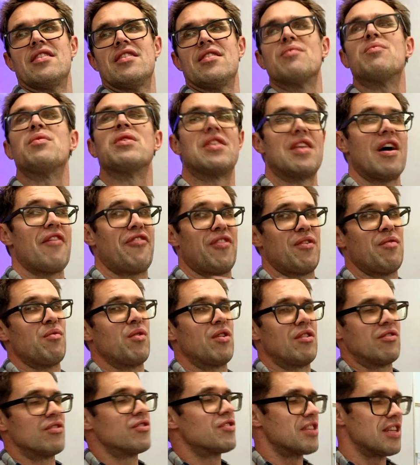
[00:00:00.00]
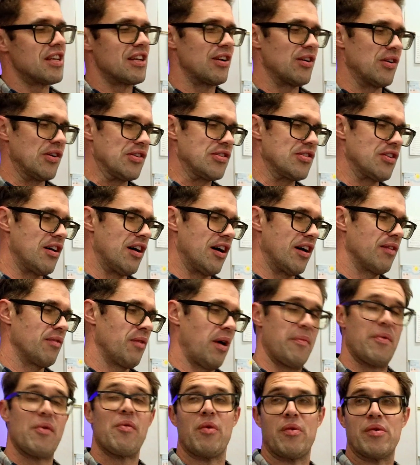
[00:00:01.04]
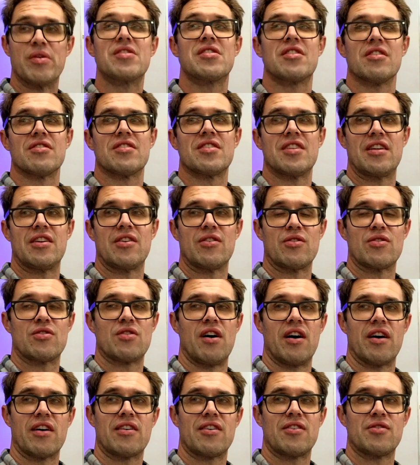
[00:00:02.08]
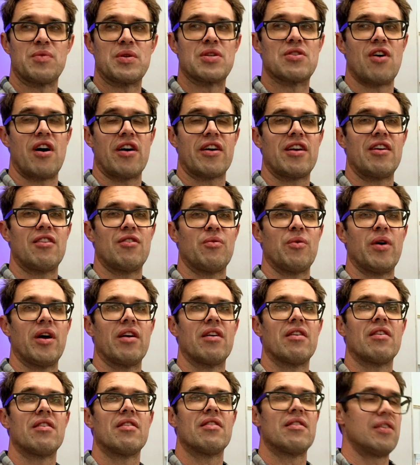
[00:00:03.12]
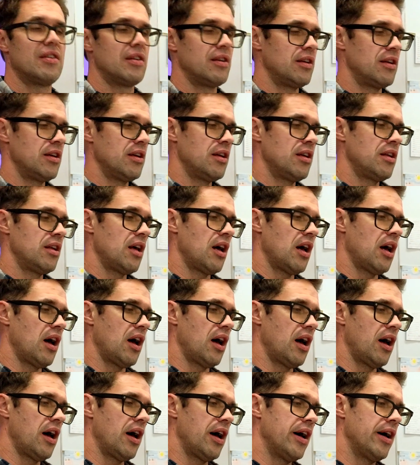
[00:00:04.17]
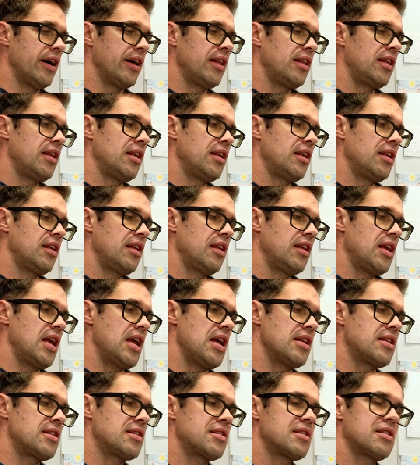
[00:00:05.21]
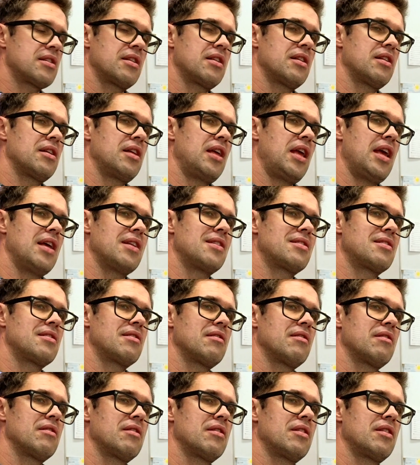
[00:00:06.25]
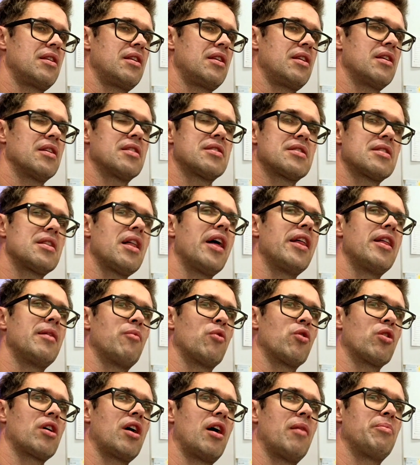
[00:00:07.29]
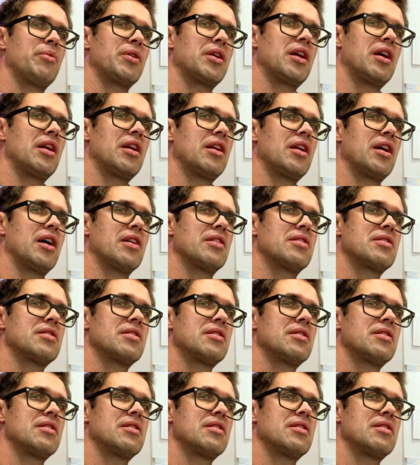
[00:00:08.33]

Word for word: We definitely wouldn't sit here and talk. I mean, we would still sit here and talk because we talk either way. Uh, it's it's slightly more complicated. Yes,